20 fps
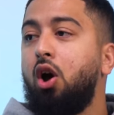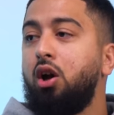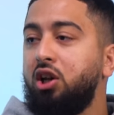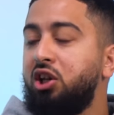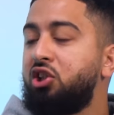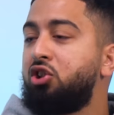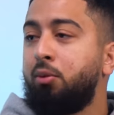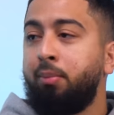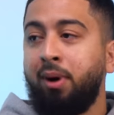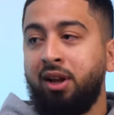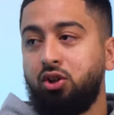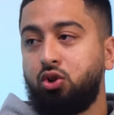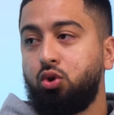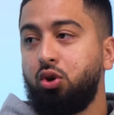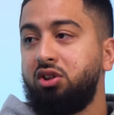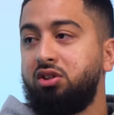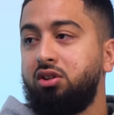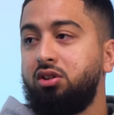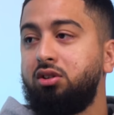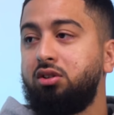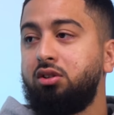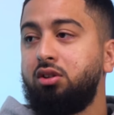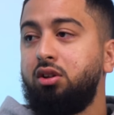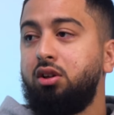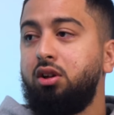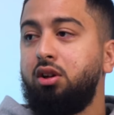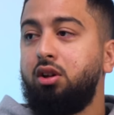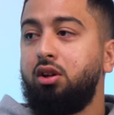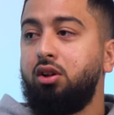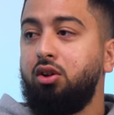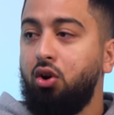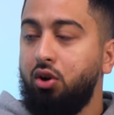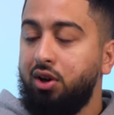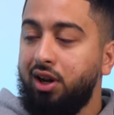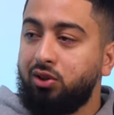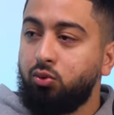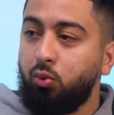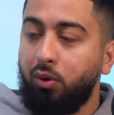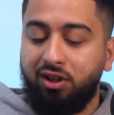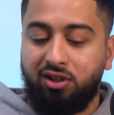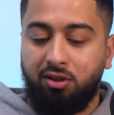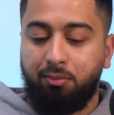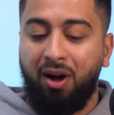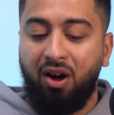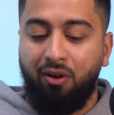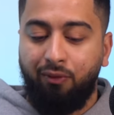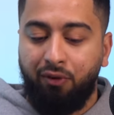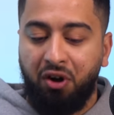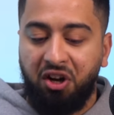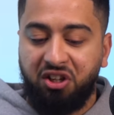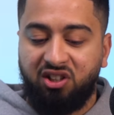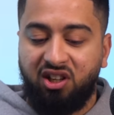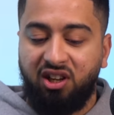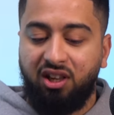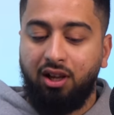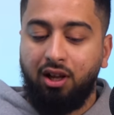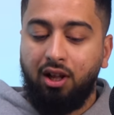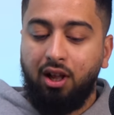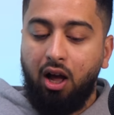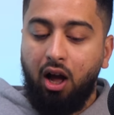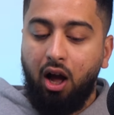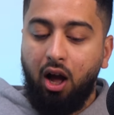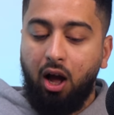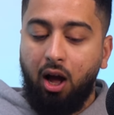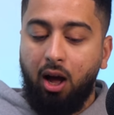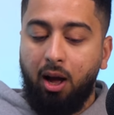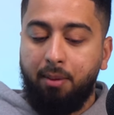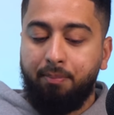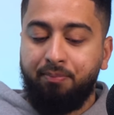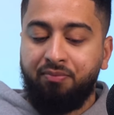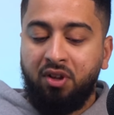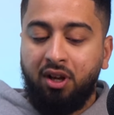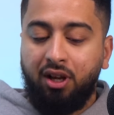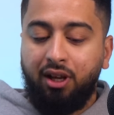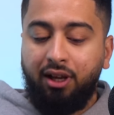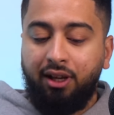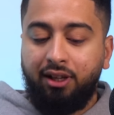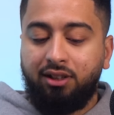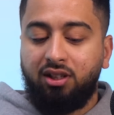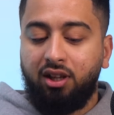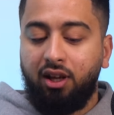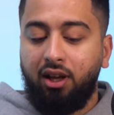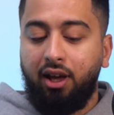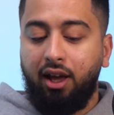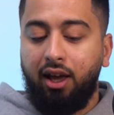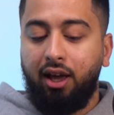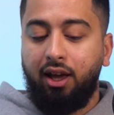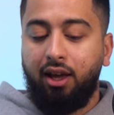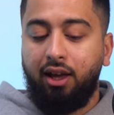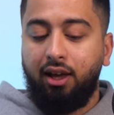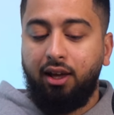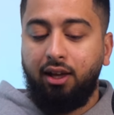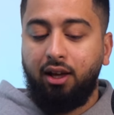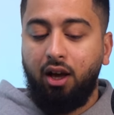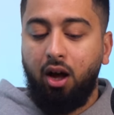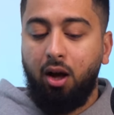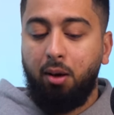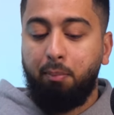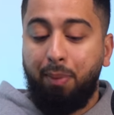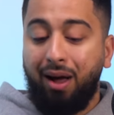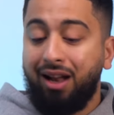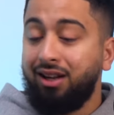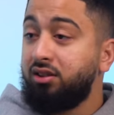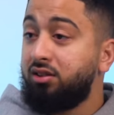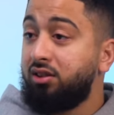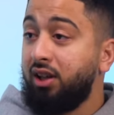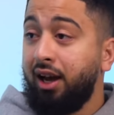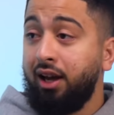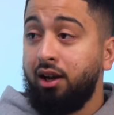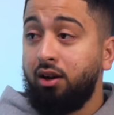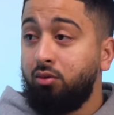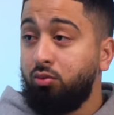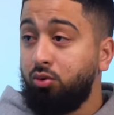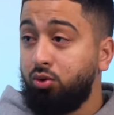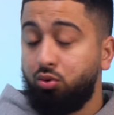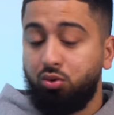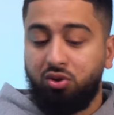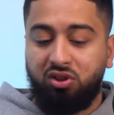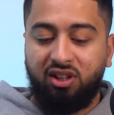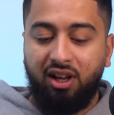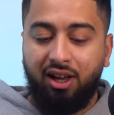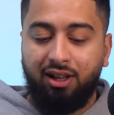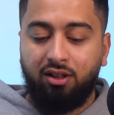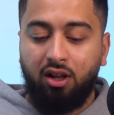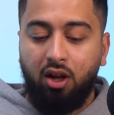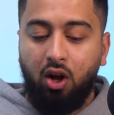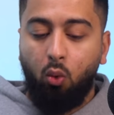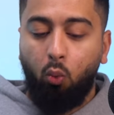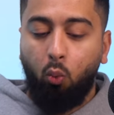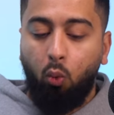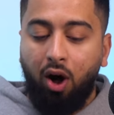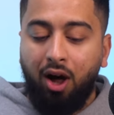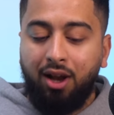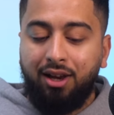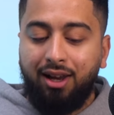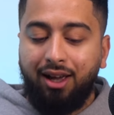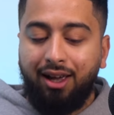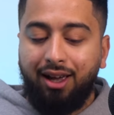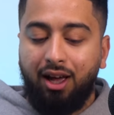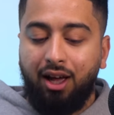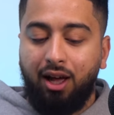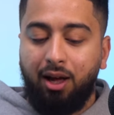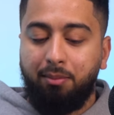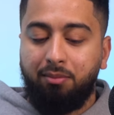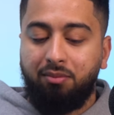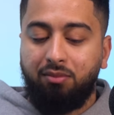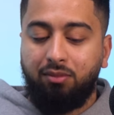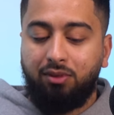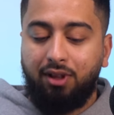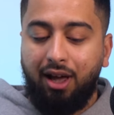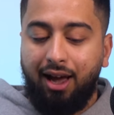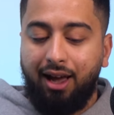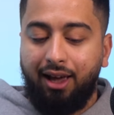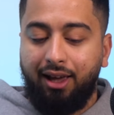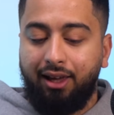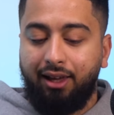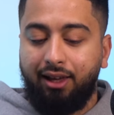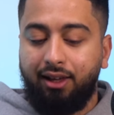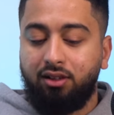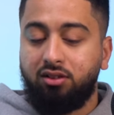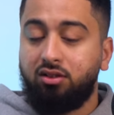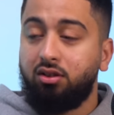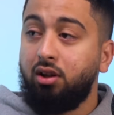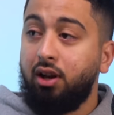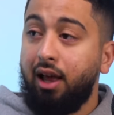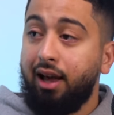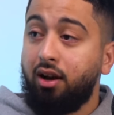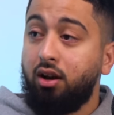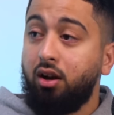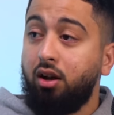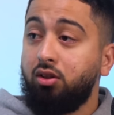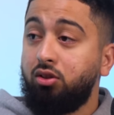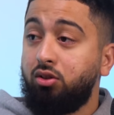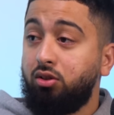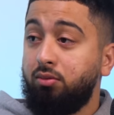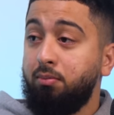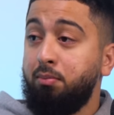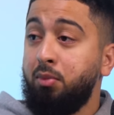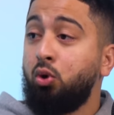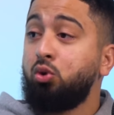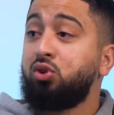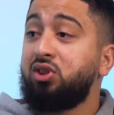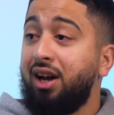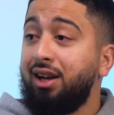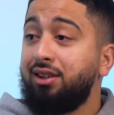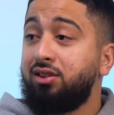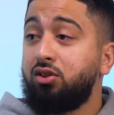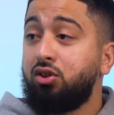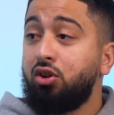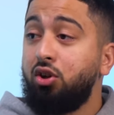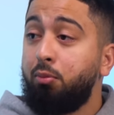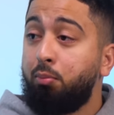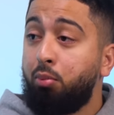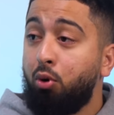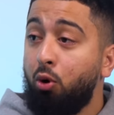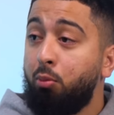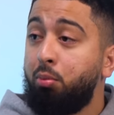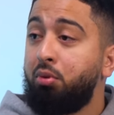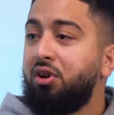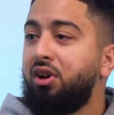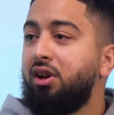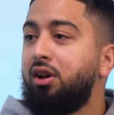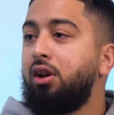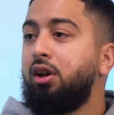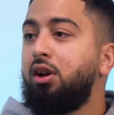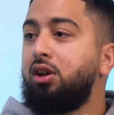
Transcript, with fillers: It's about the choices. You know, that's what it's about. Firstly, um, eating a, a balanced diet, which we said one um, that is like meal sizes, an appropriate